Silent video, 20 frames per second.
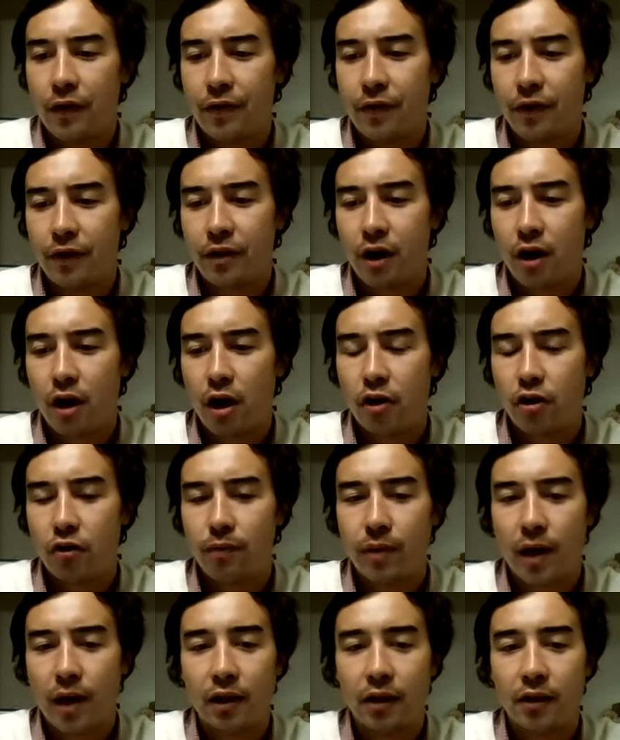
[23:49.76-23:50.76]
I think, the
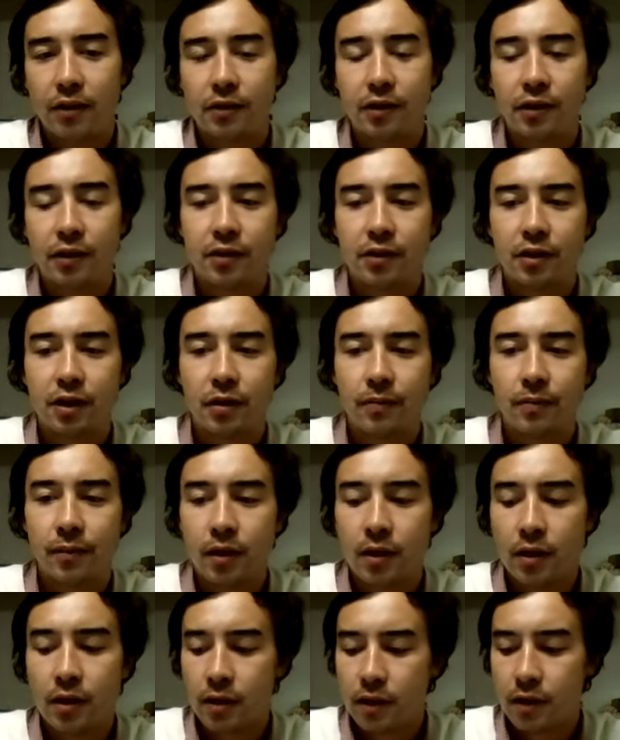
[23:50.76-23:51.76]
autopilot
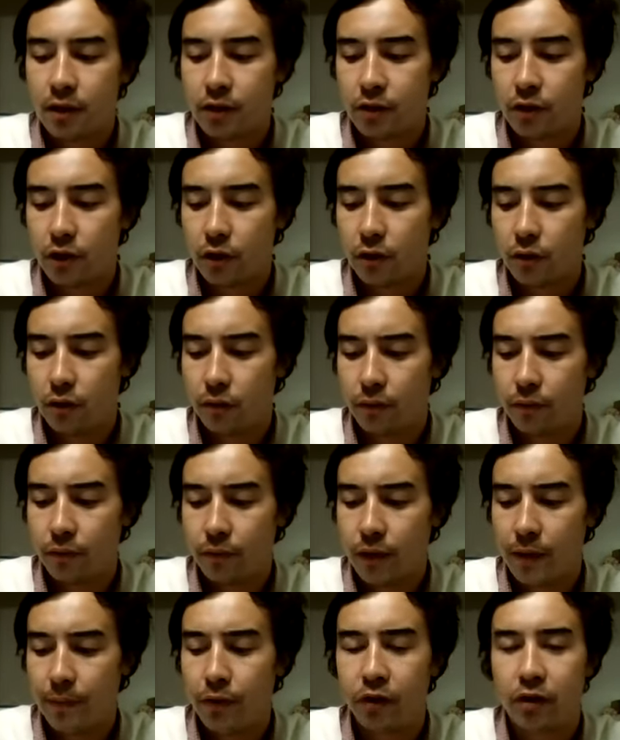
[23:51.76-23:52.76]
system. So
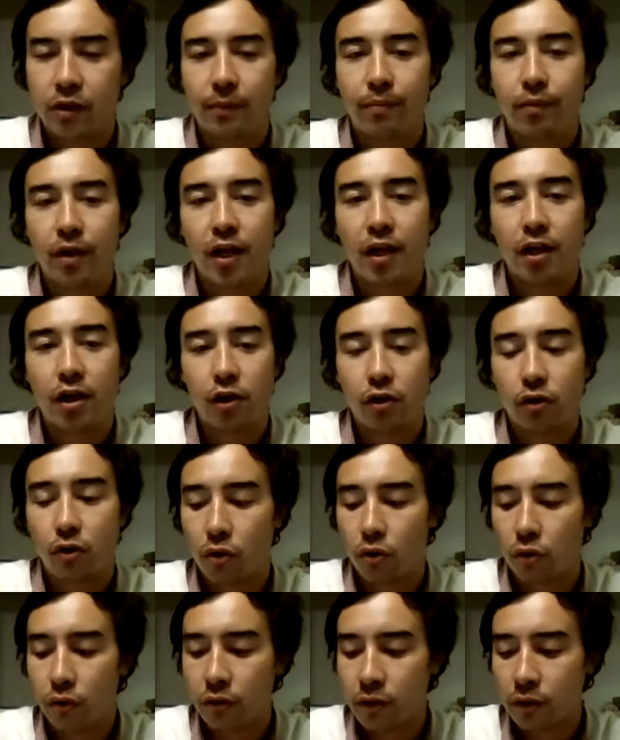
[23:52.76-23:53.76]
they put the plane on
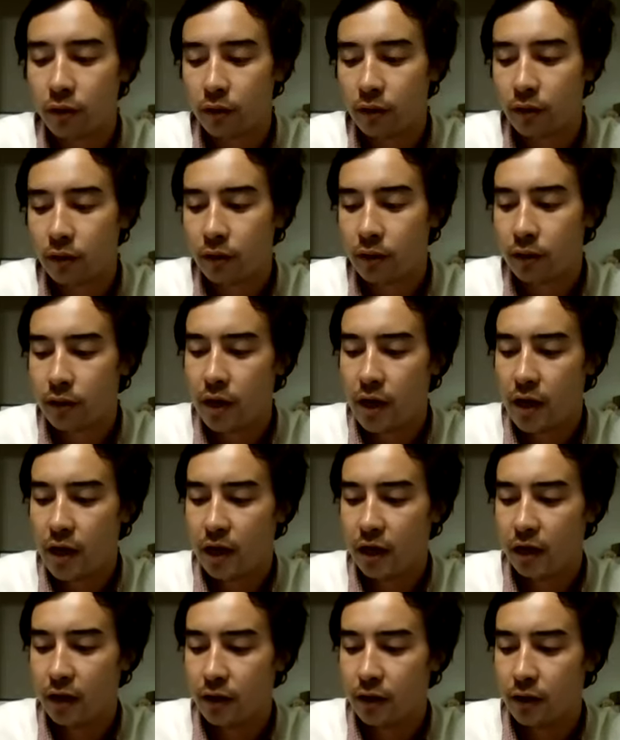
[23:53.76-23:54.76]
hold
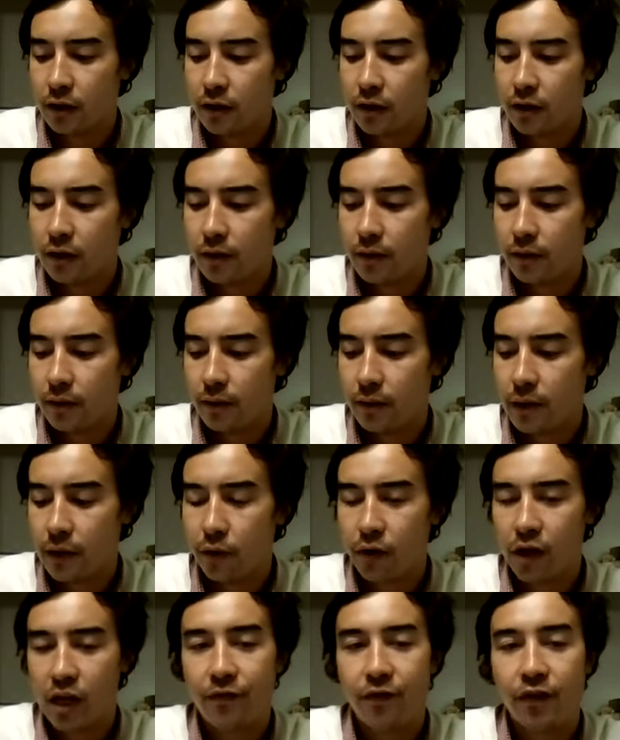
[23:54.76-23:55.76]
and
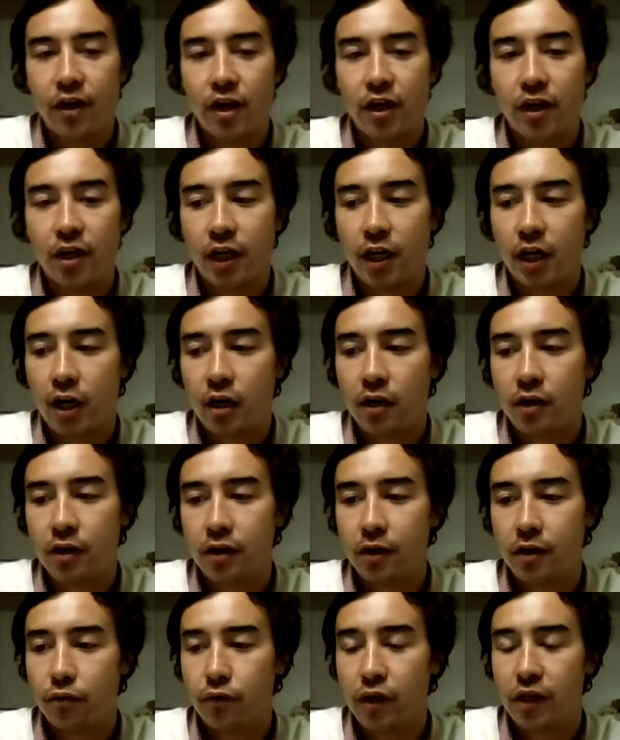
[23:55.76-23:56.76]
they were given a year
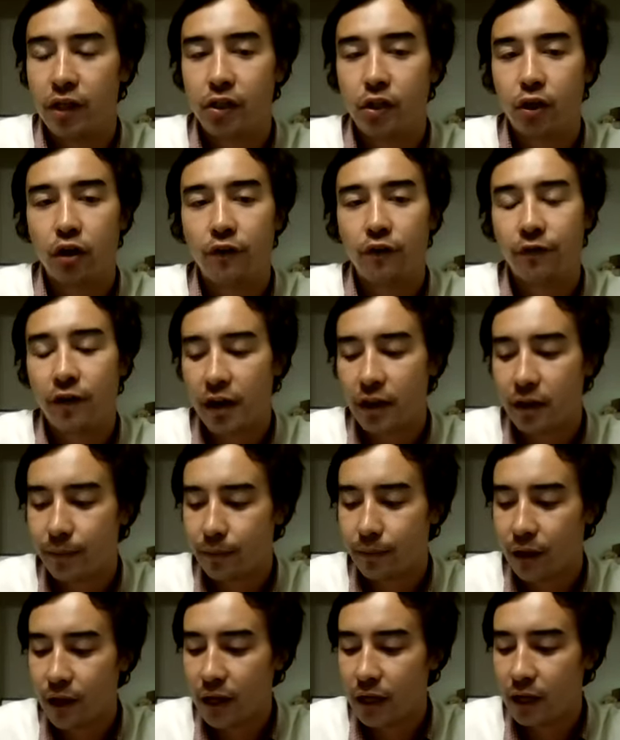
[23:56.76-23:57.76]
to recertify
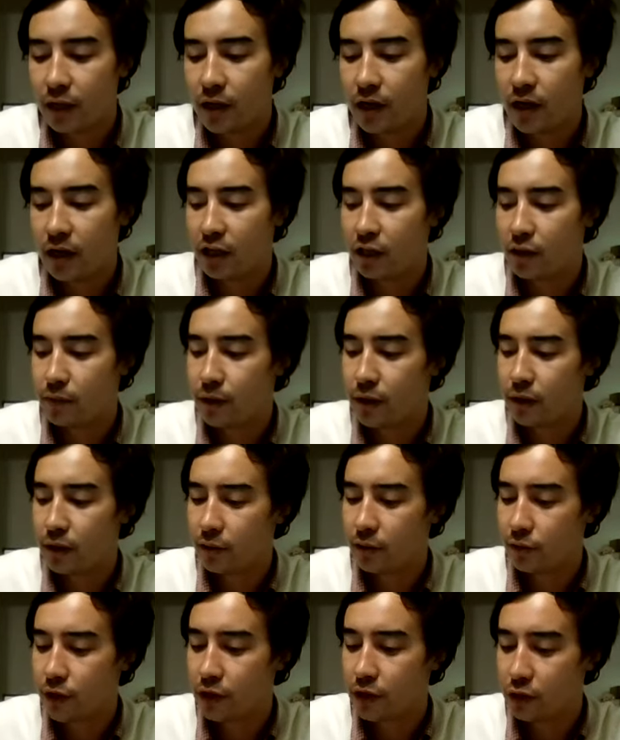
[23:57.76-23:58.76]
the plane, and it's
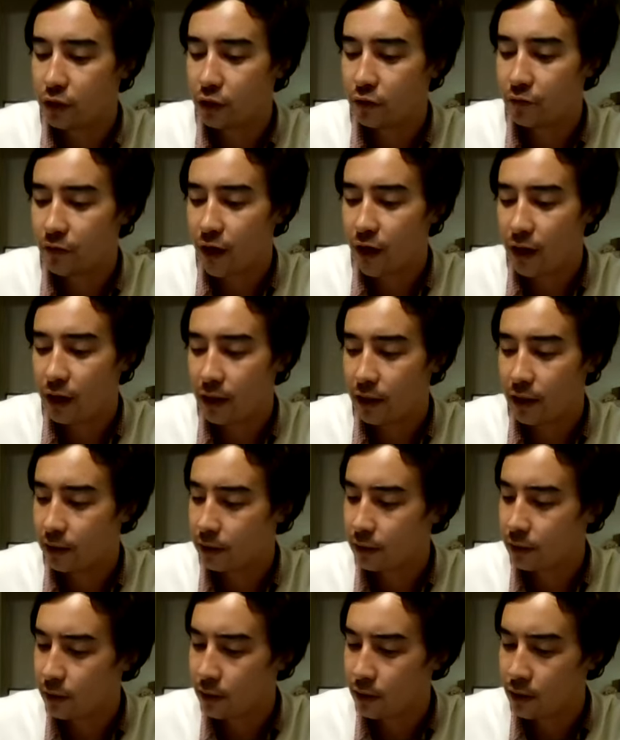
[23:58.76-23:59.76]
been recertified,
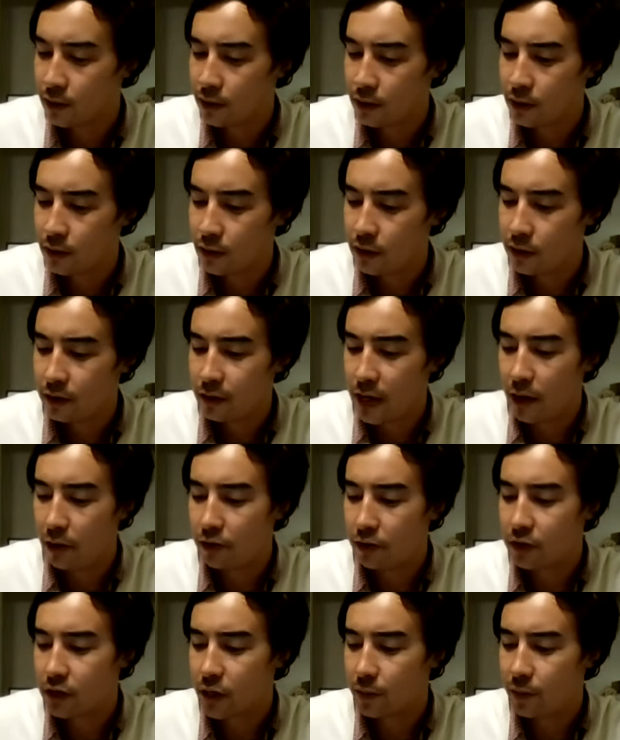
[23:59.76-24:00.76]
and
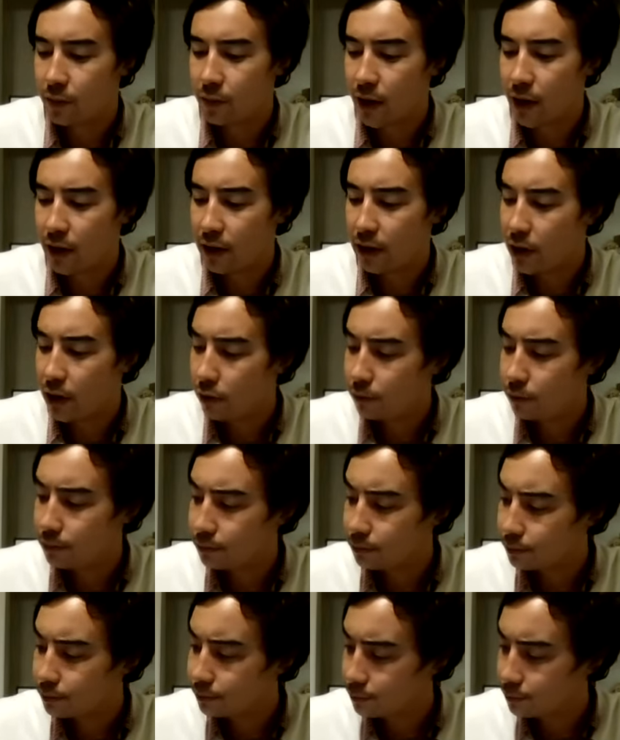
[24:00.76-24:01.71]
now it's coming back out.